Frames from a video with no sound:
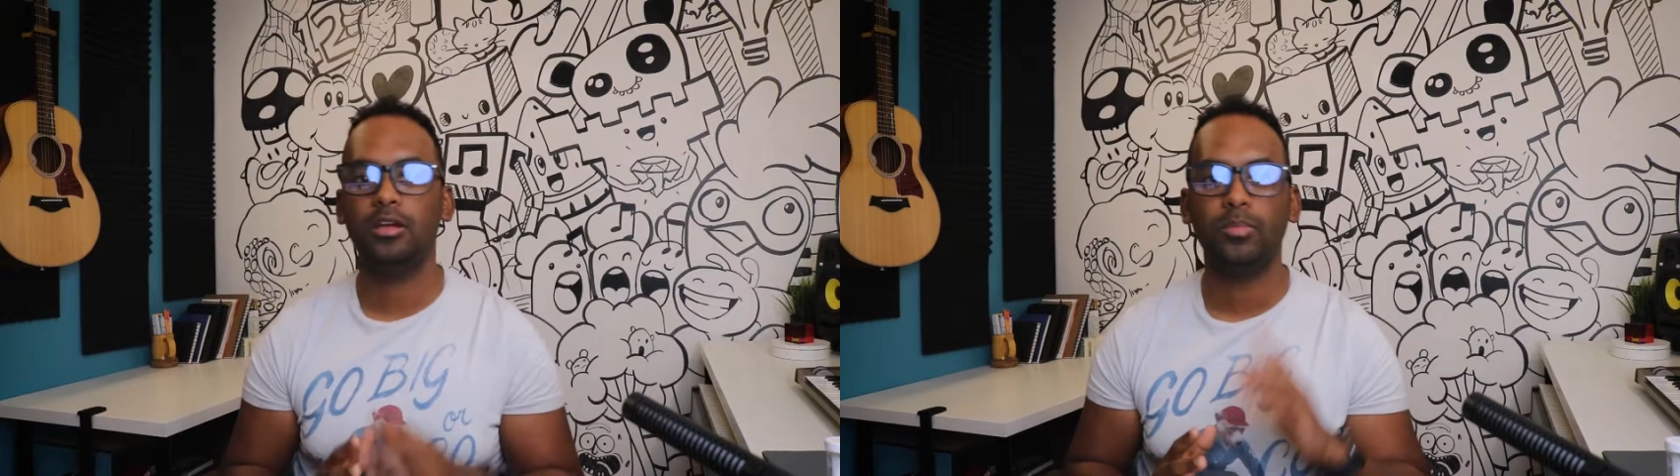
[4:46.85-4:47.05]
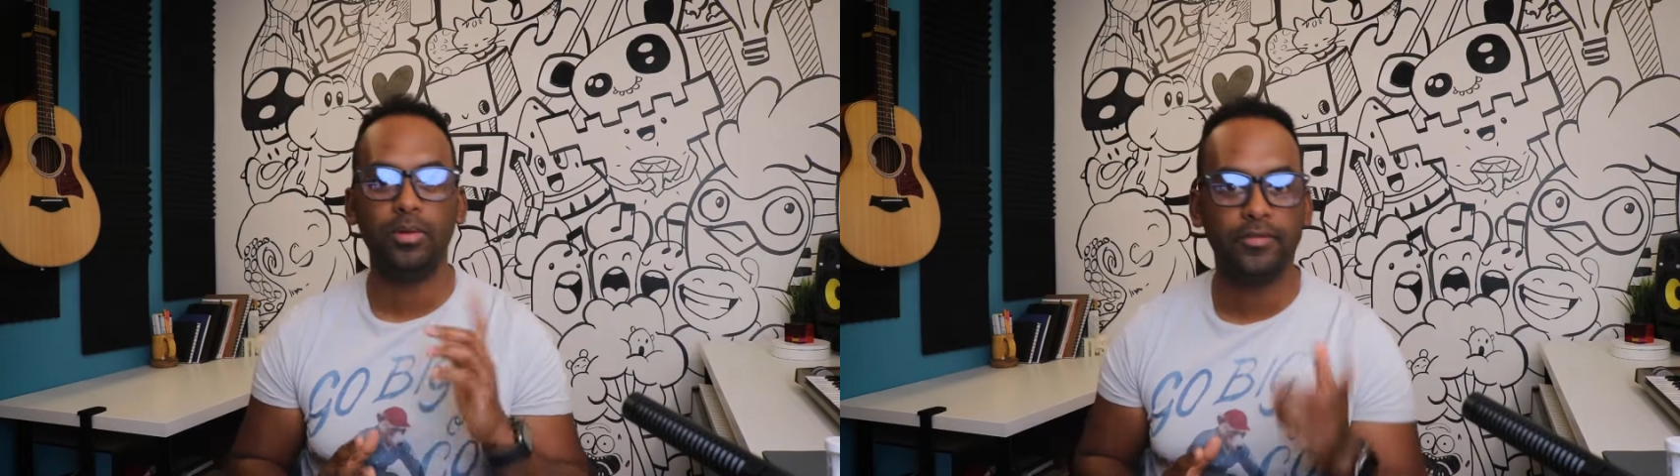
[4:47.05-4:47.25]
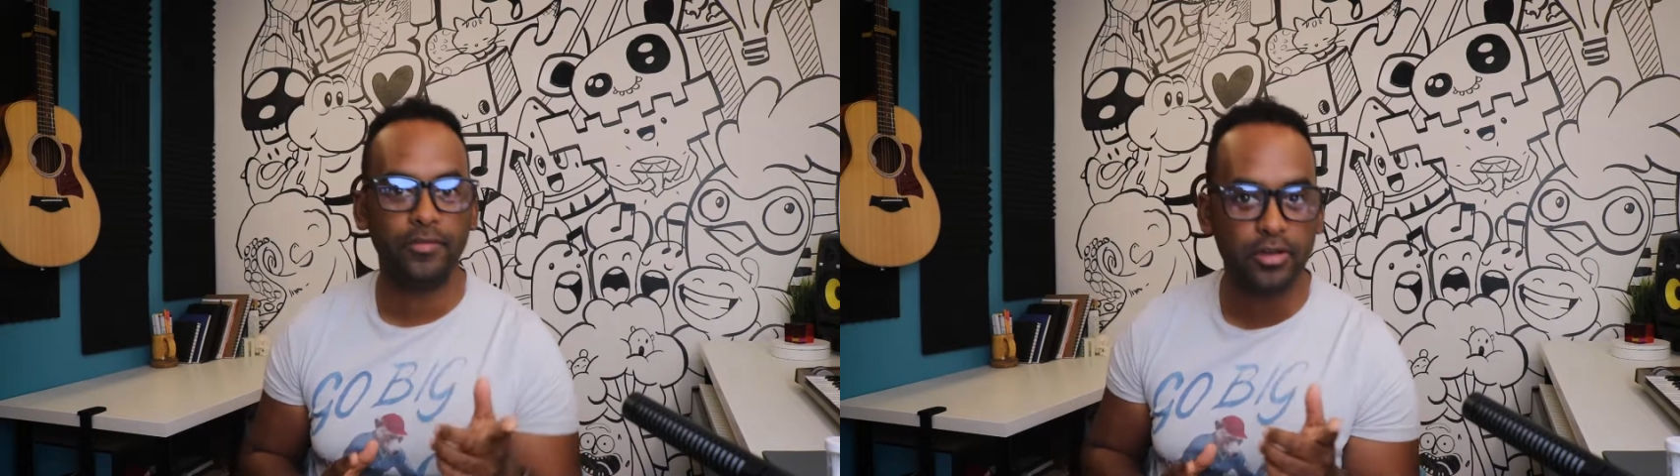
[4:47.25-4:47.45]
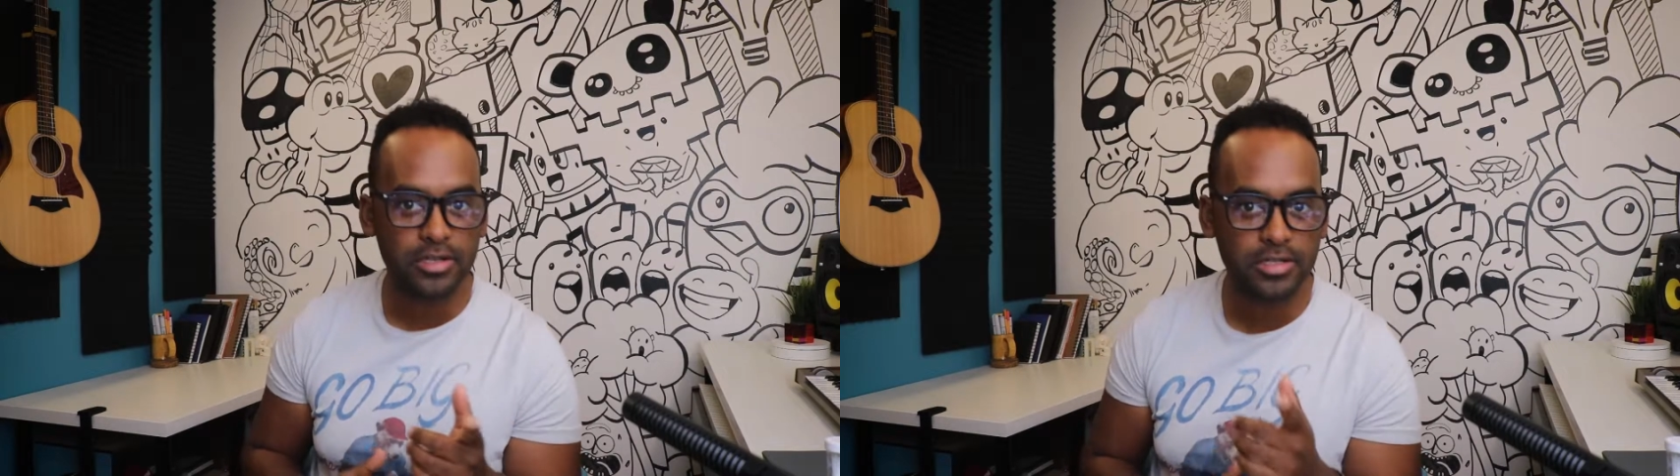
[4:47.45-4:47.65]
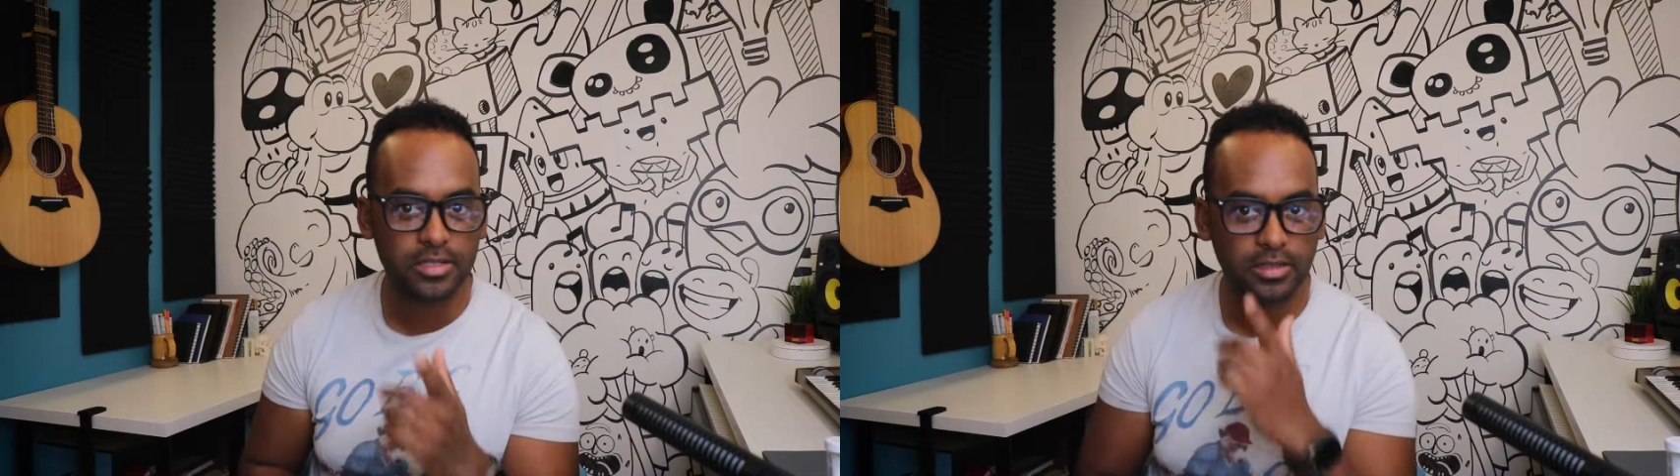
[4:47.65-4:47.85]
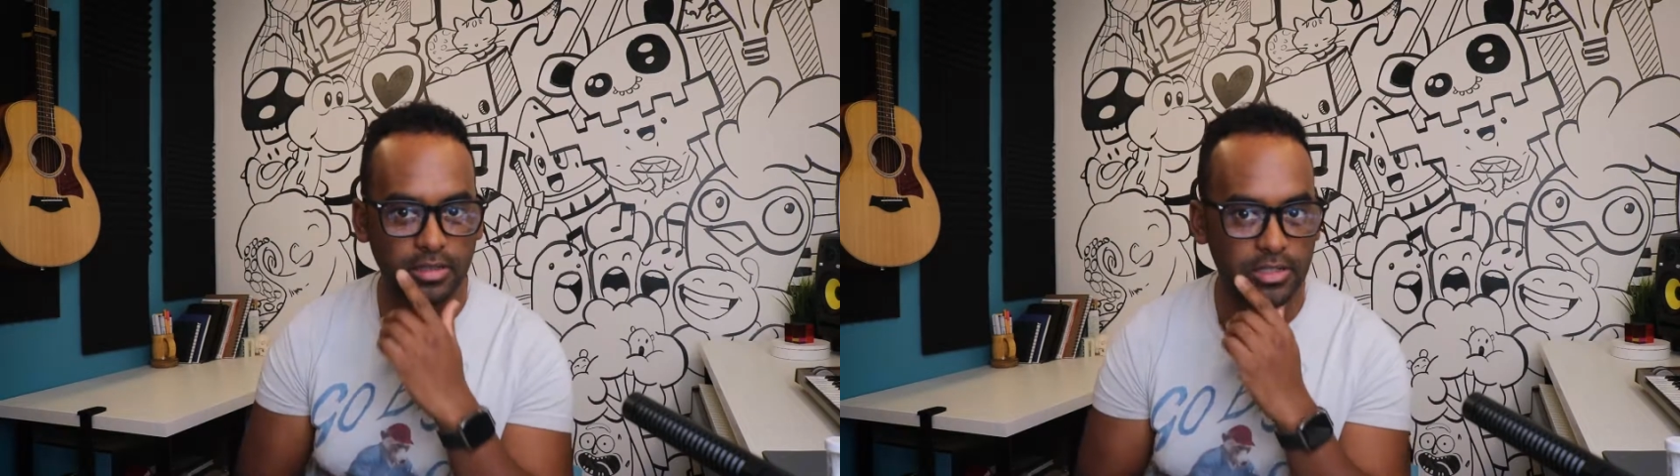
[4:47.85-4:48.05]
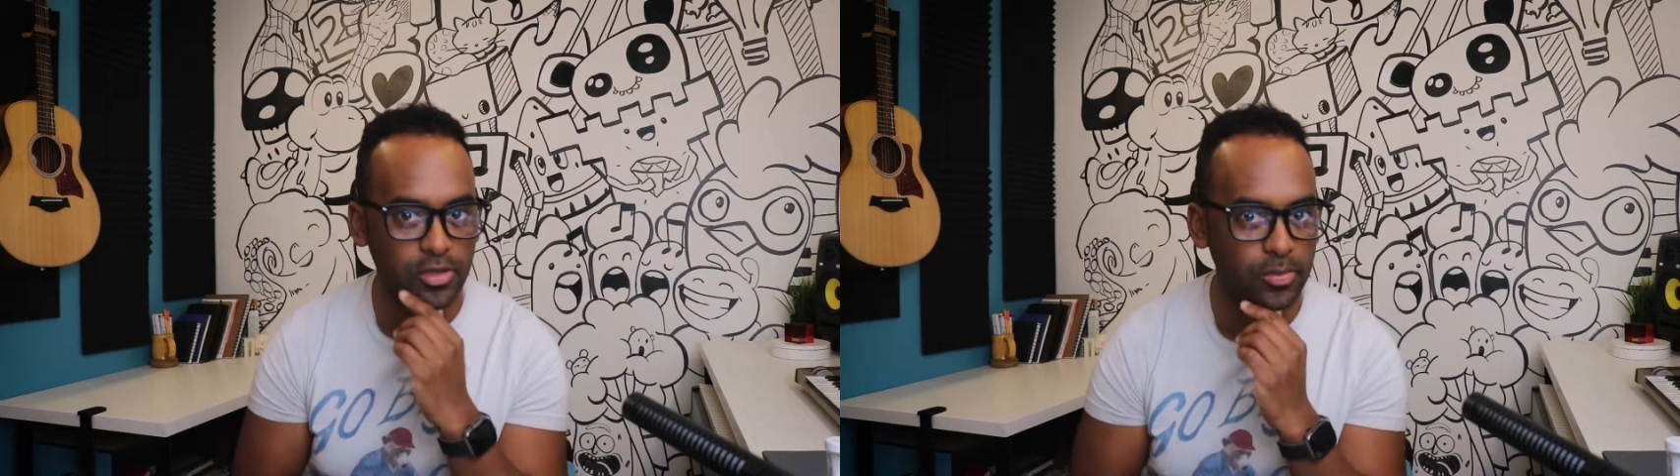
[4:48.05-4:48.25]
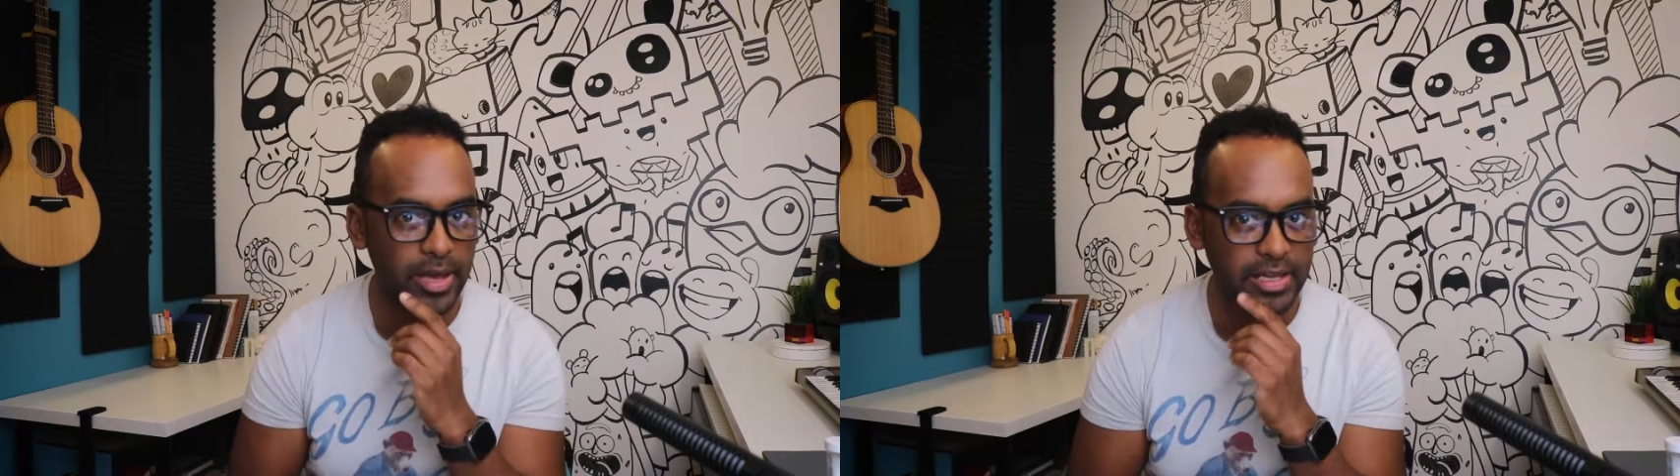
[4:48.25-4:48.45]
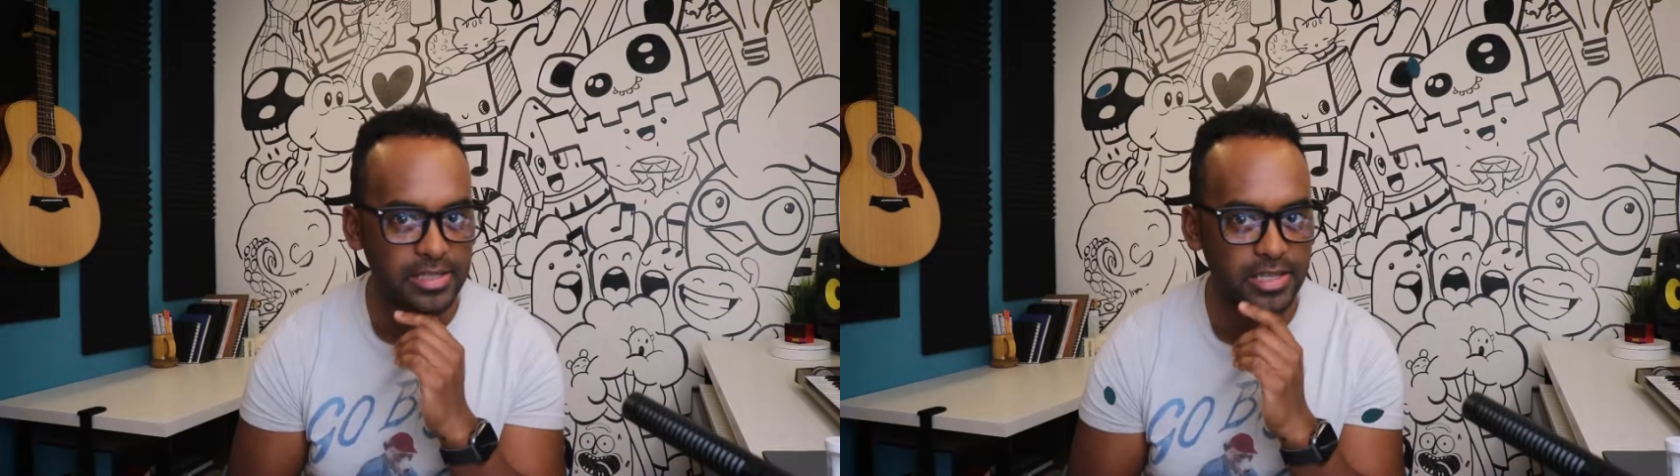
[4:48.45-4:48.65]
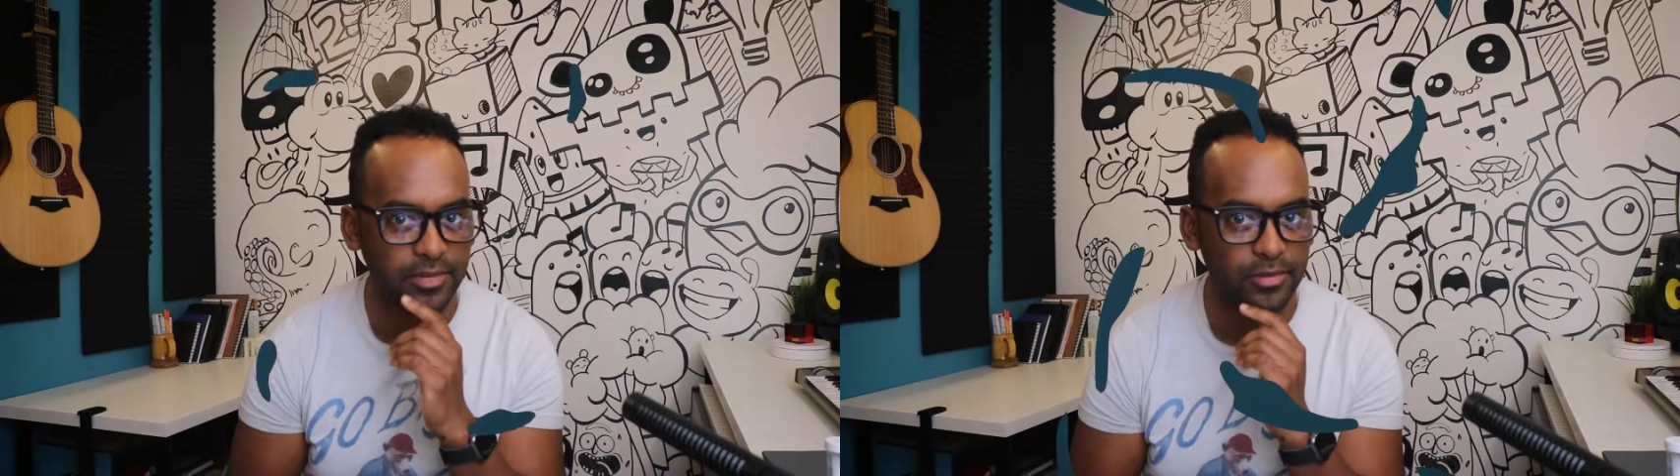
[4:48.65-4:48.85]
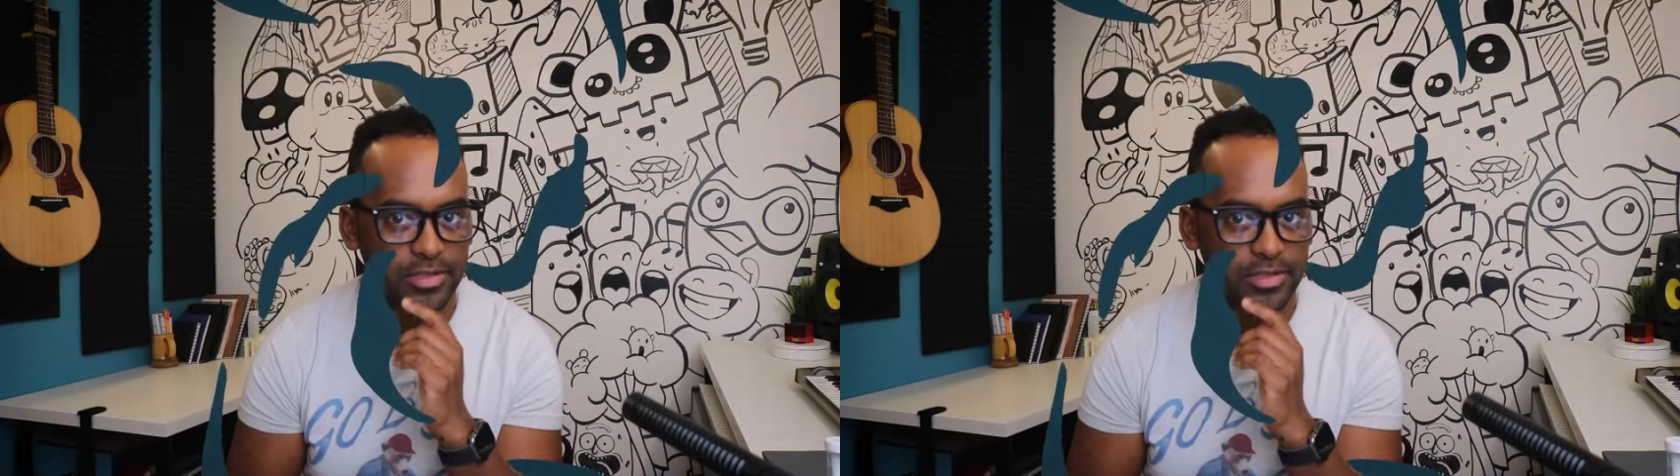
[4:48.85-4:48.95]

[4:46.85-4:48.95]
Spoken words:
But first, let's go back in time for a